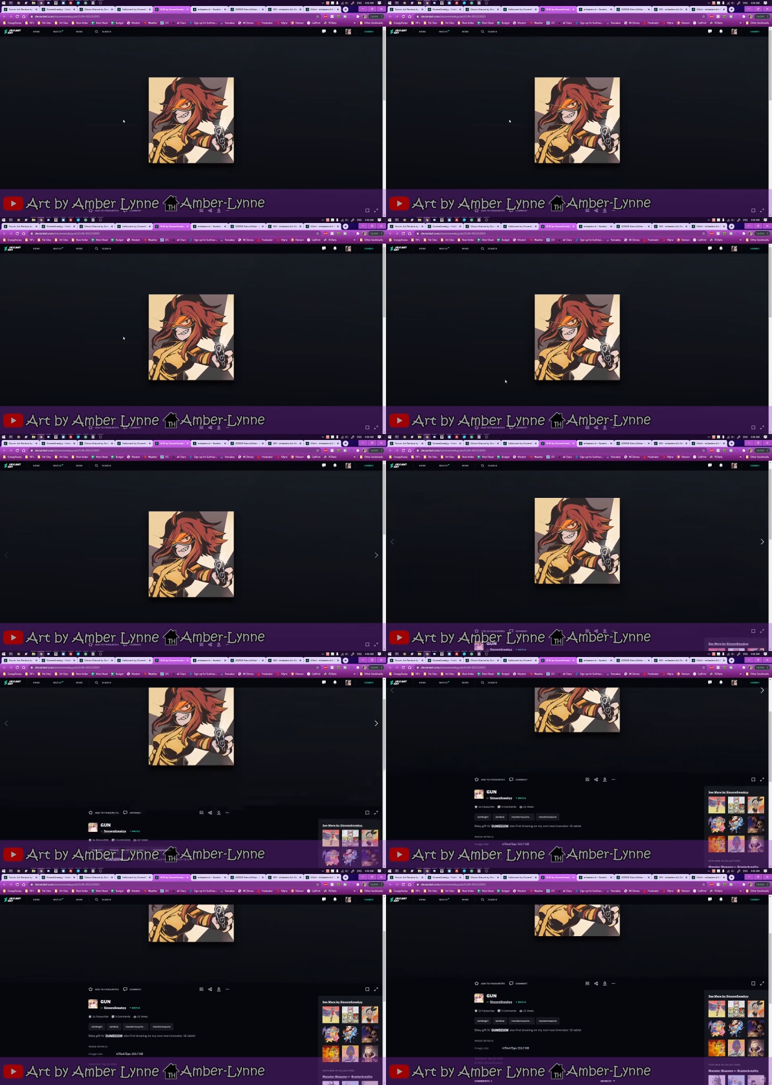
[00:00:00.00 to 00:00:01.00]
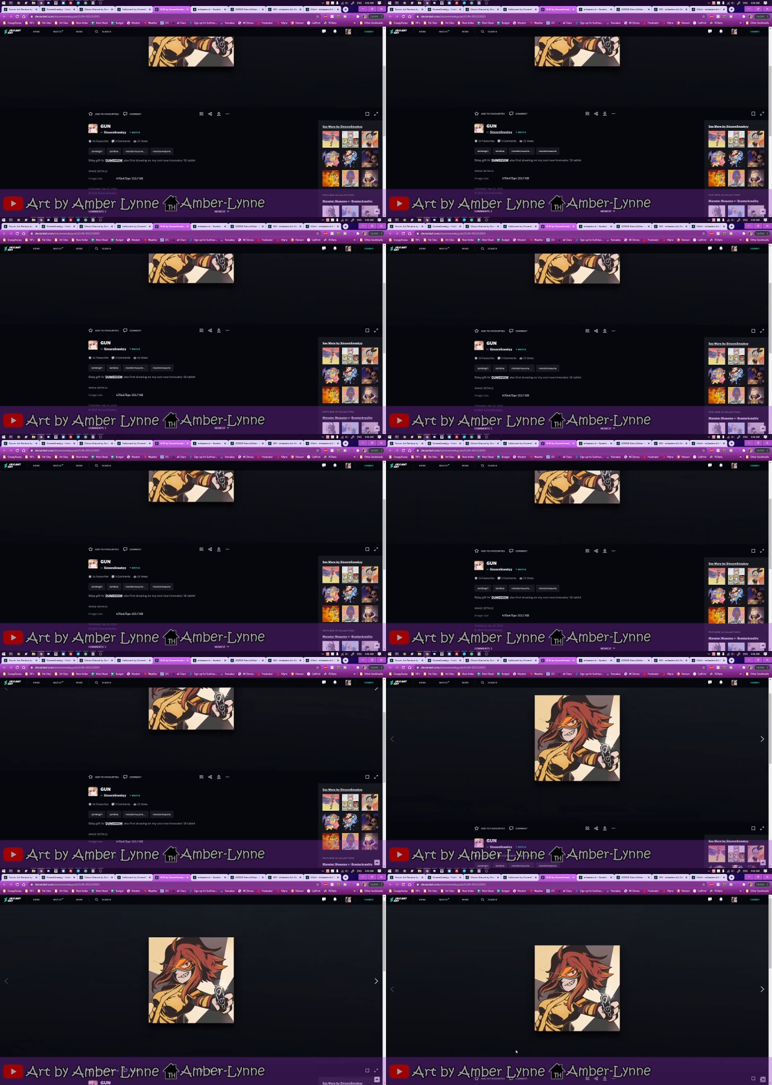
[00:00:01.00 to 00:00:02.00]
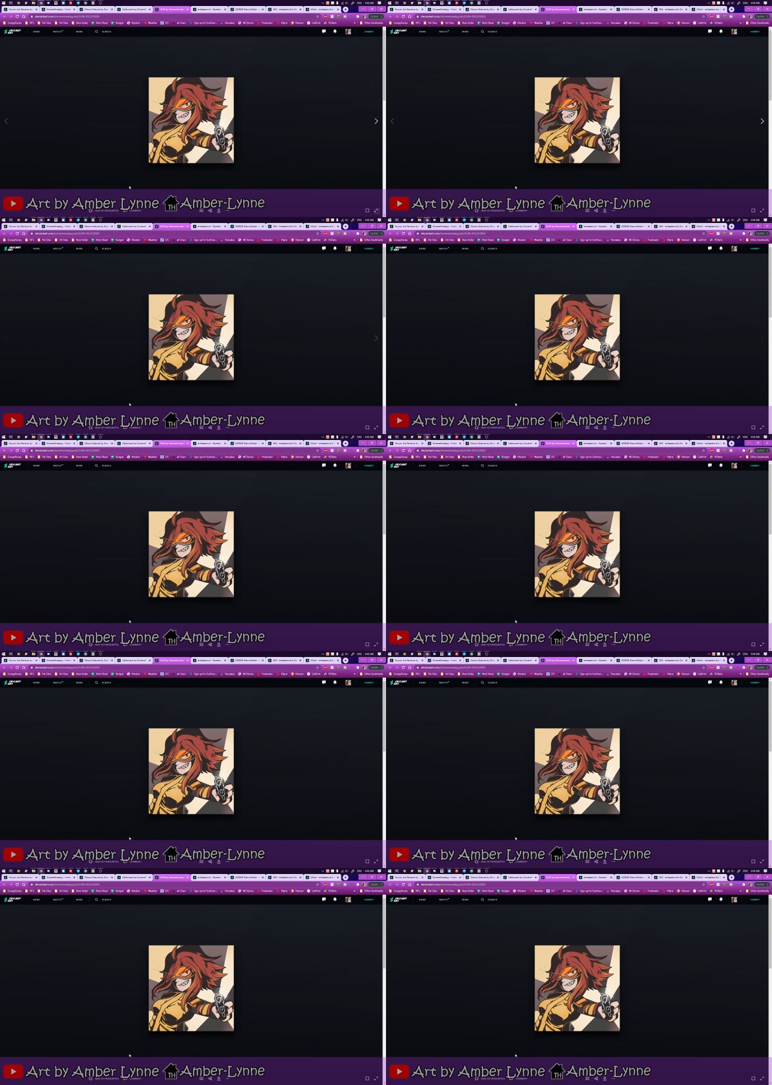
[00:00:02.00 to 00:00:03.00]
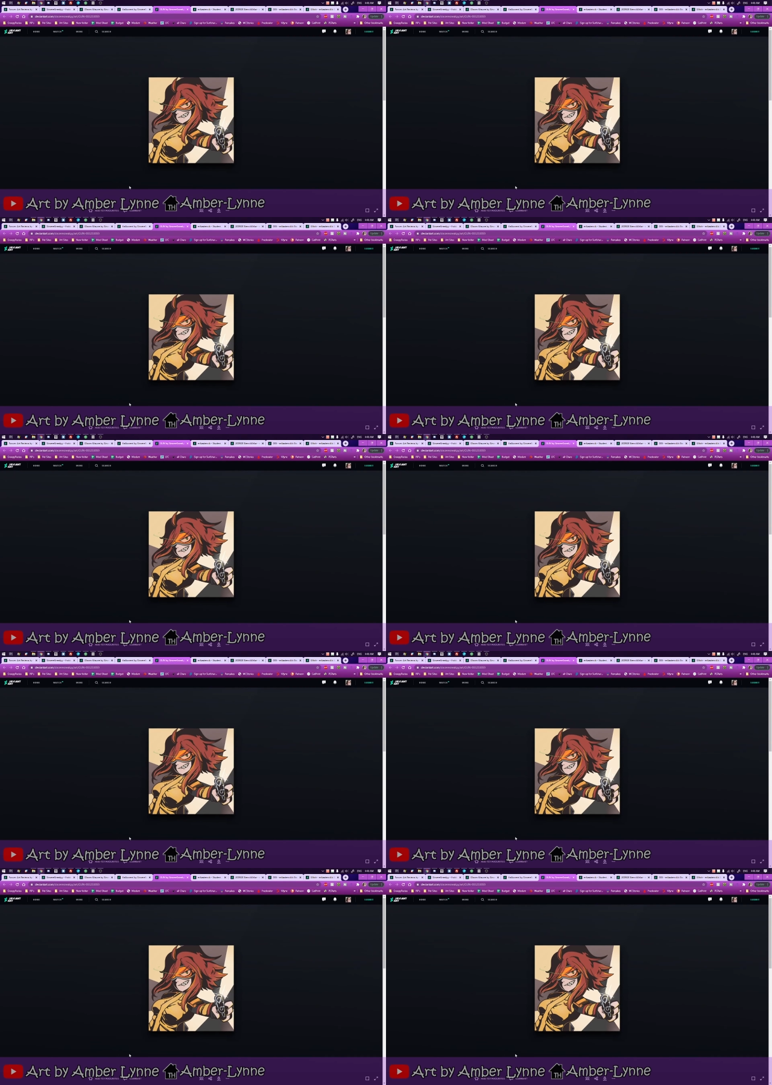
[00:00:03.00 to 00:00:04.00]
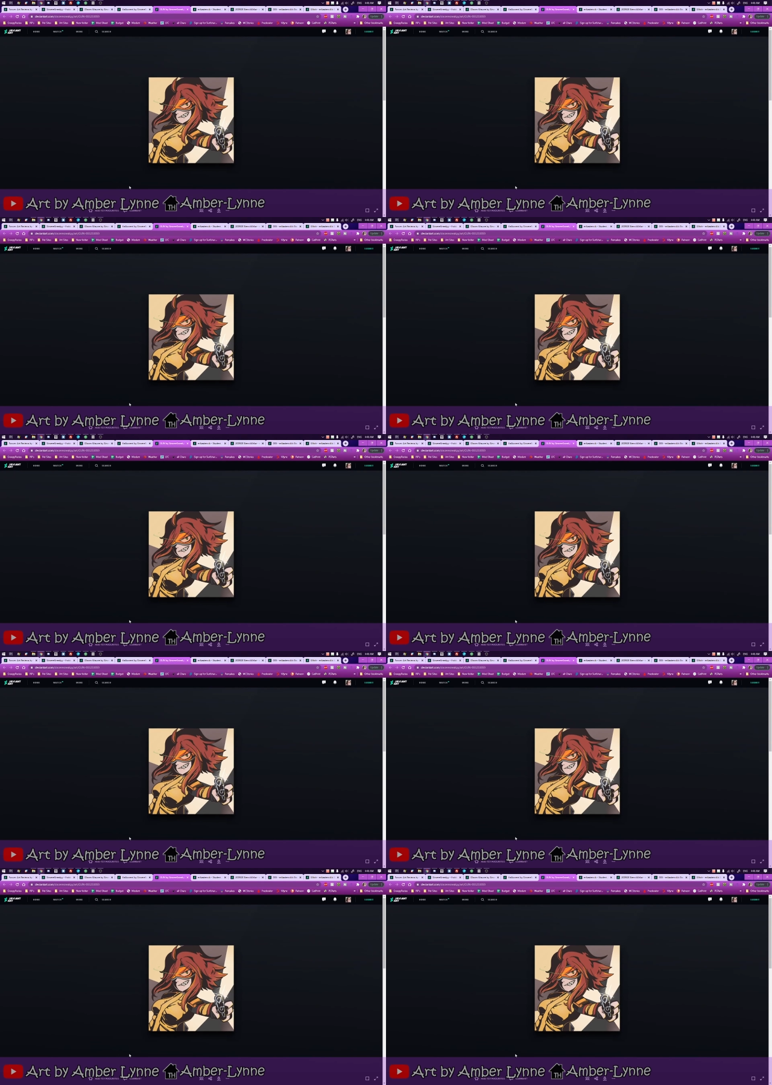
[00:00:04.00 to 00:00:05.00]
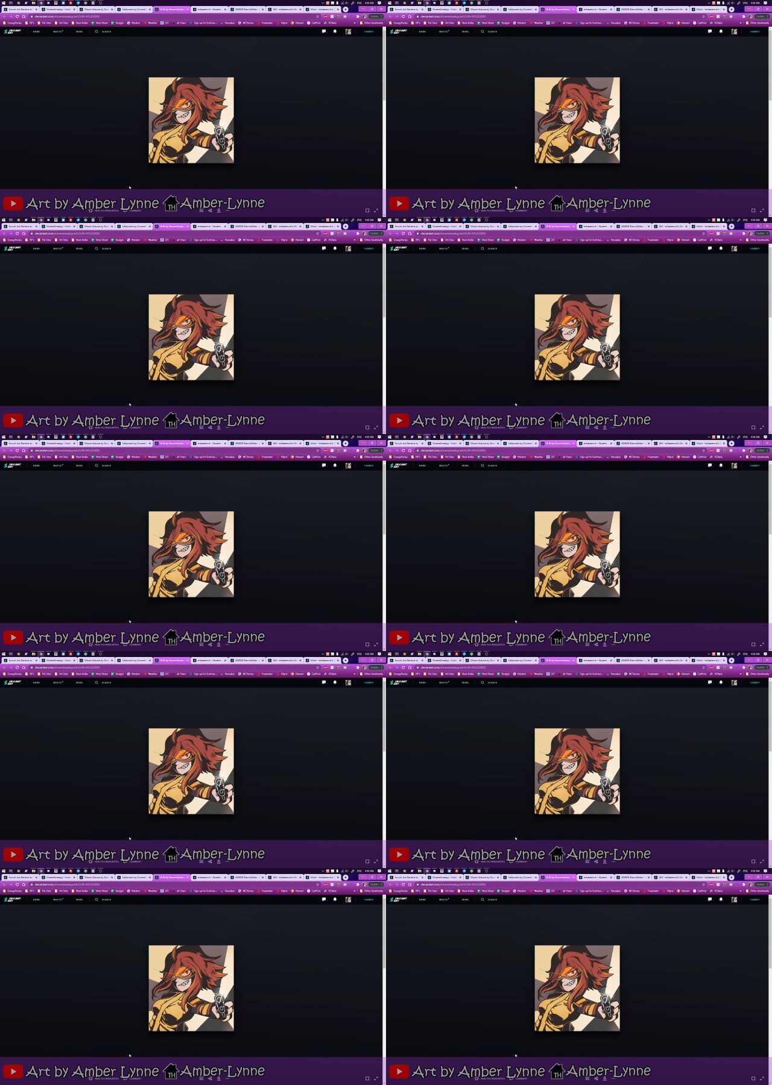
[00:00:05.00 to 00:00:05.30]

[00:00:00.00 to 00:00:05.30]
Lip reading: [unreadable: no face in view]